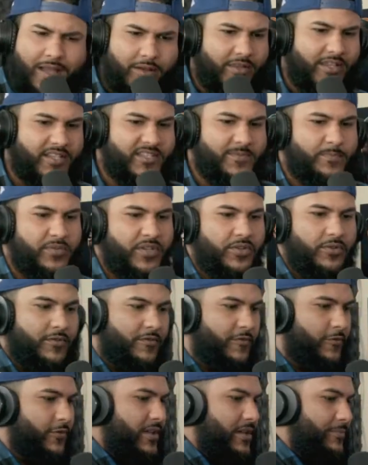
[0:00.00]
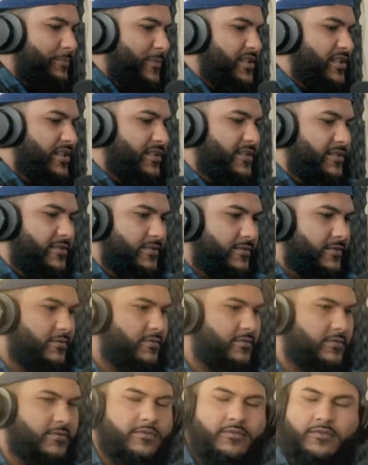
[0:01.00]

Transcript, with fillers: wow, that's wow. beautiful. Let but, me um, just.